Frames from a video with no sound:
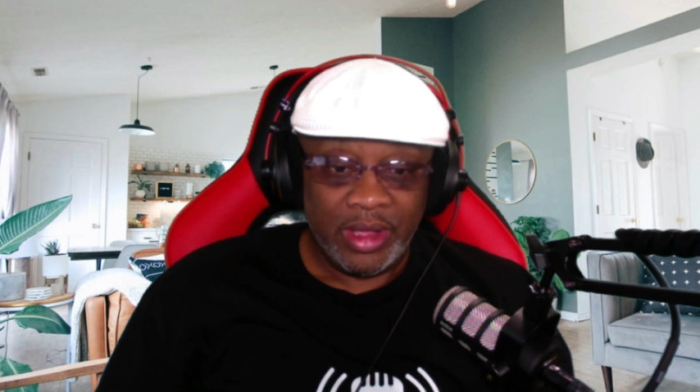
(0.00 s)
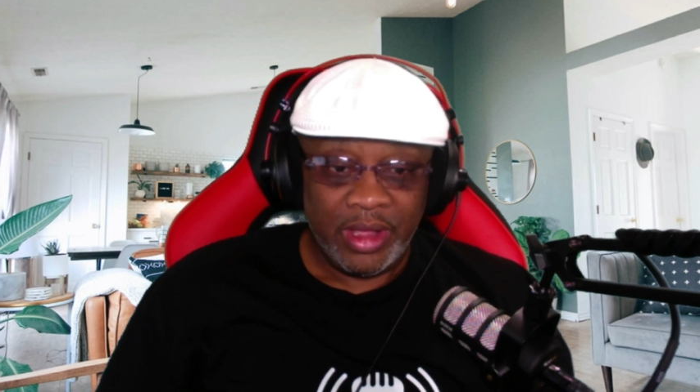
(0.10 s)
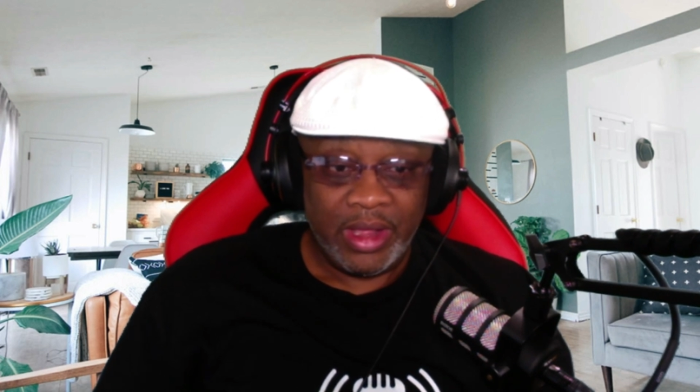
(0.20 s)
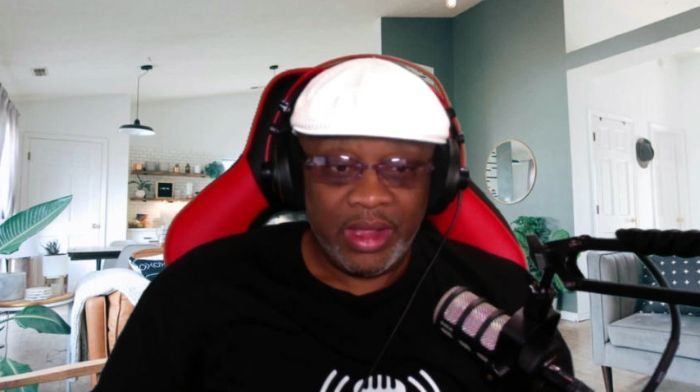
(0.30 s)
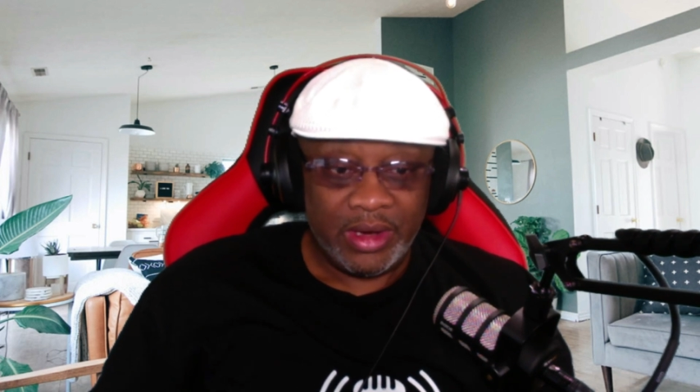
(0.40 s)

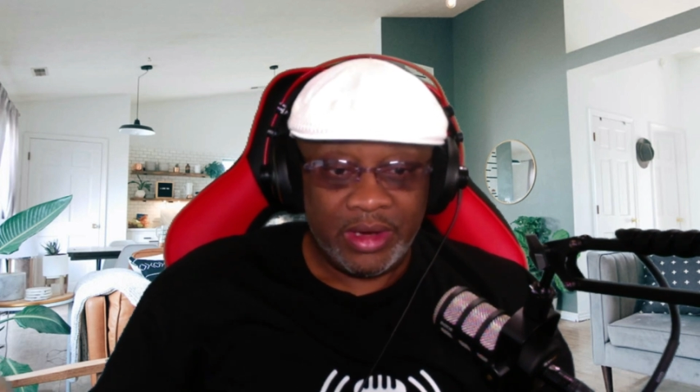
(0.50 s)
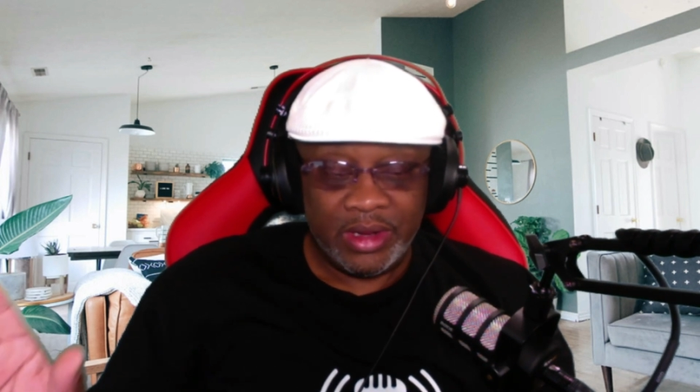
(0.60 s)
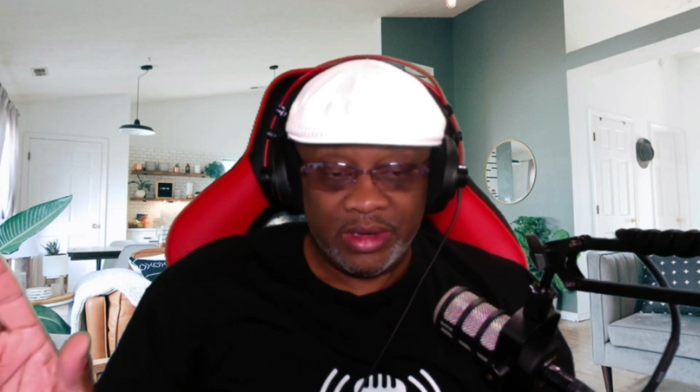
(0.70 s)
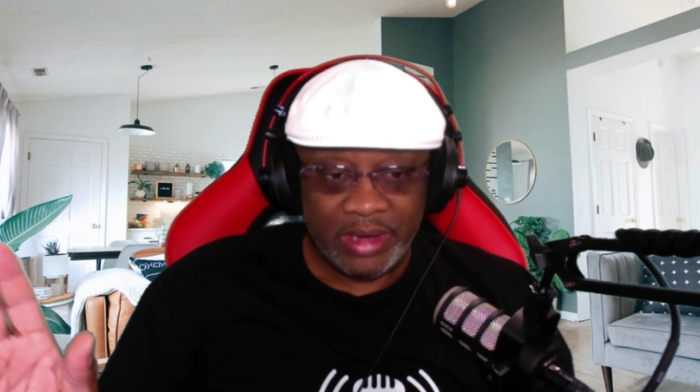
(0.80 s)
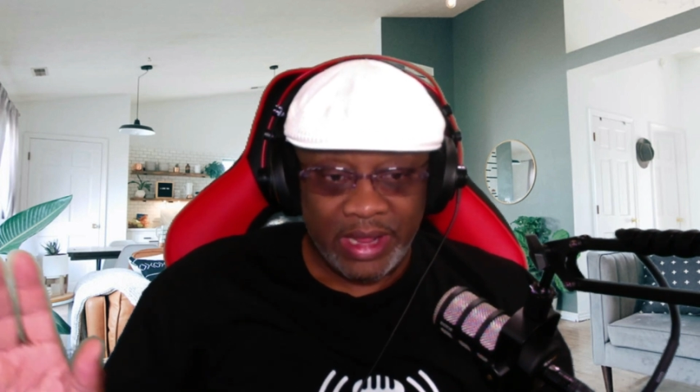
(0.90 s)
and
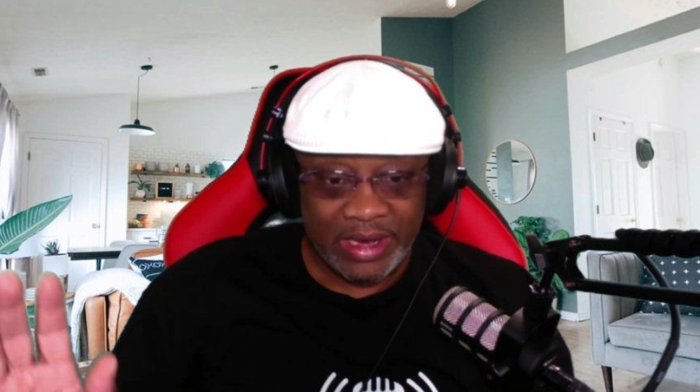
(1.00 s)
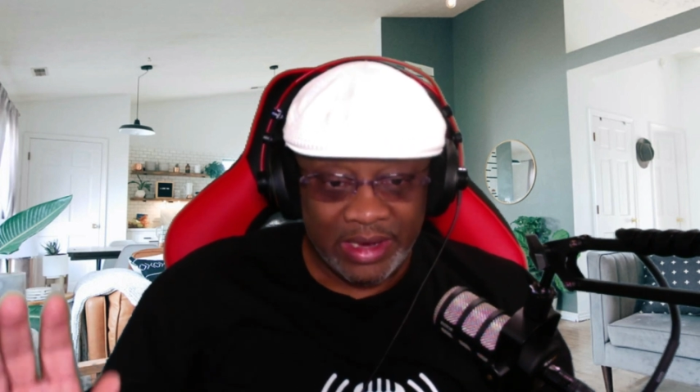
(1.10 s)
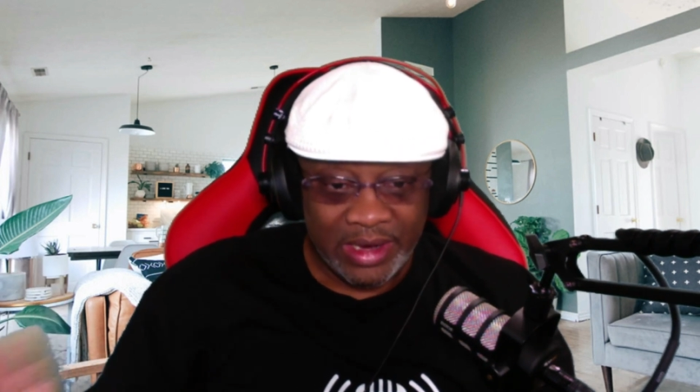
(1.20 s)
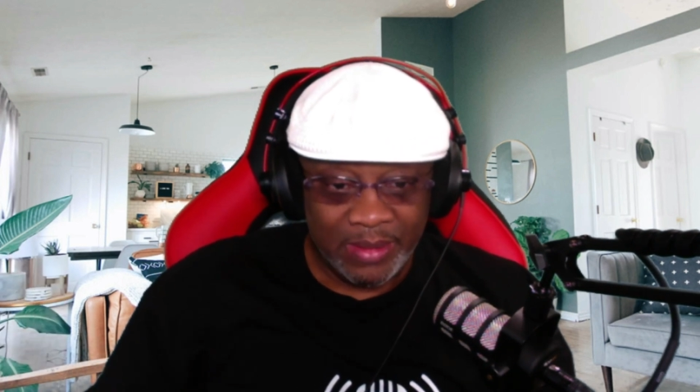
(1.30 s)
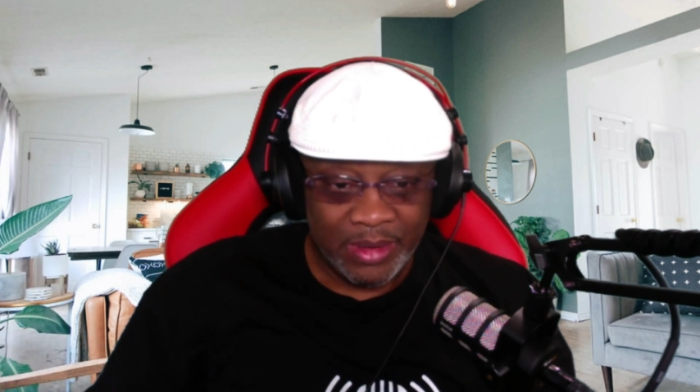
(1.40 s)
they
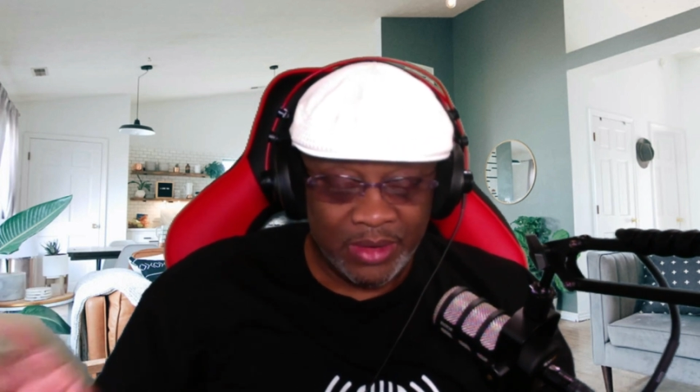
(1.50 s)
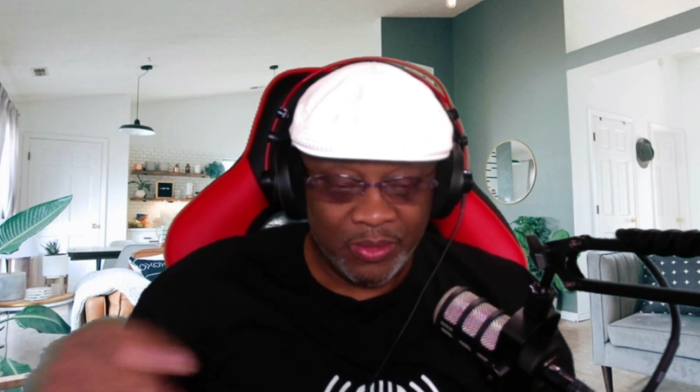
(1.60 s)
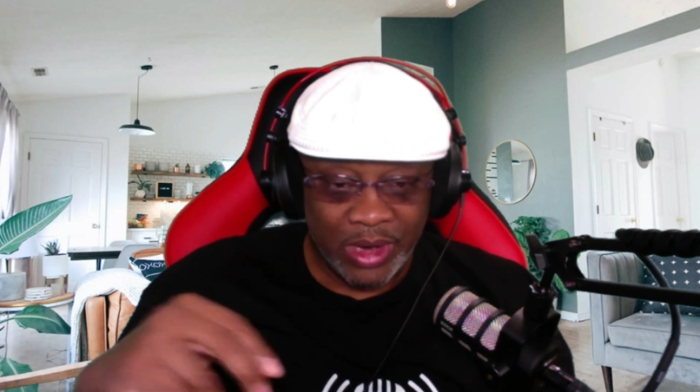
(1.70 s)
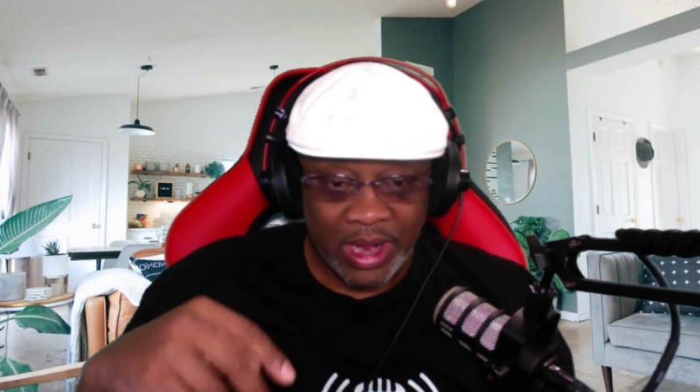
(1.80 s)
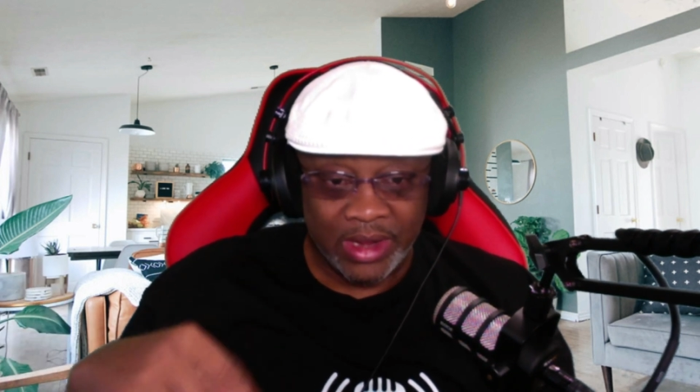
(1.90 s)
limited
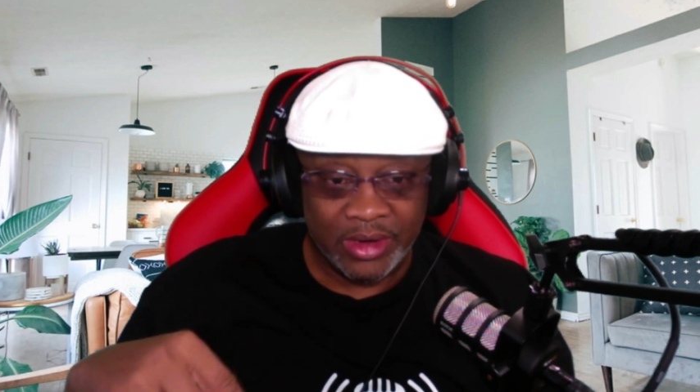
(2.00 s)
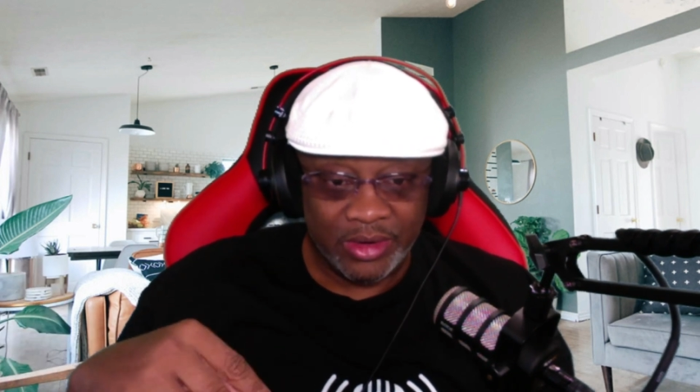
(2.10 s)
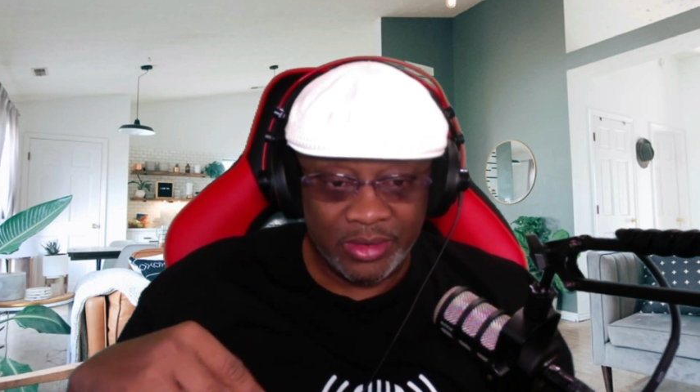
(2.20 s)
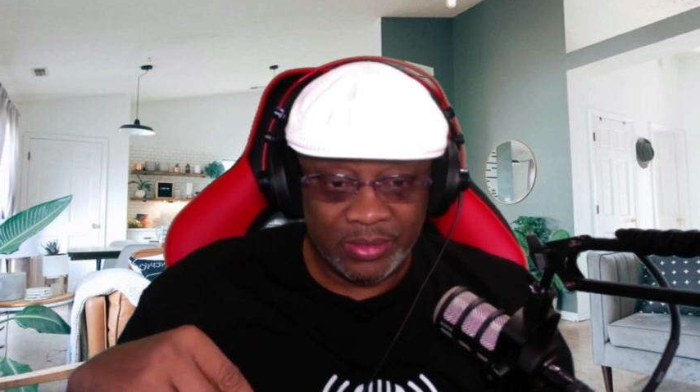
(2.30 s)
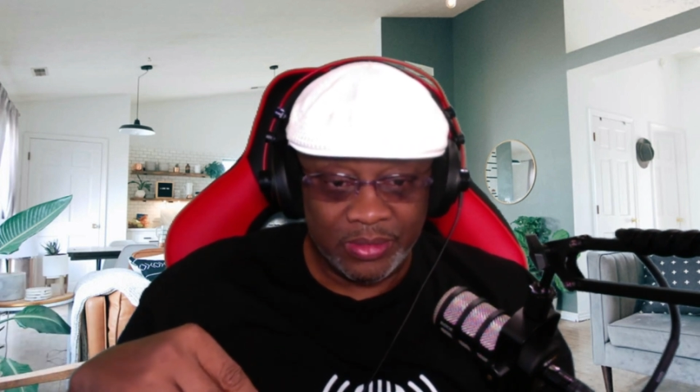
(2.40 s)
what I can
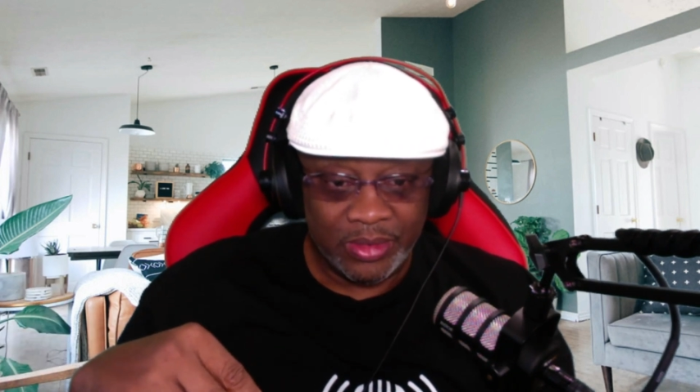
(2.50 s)
do.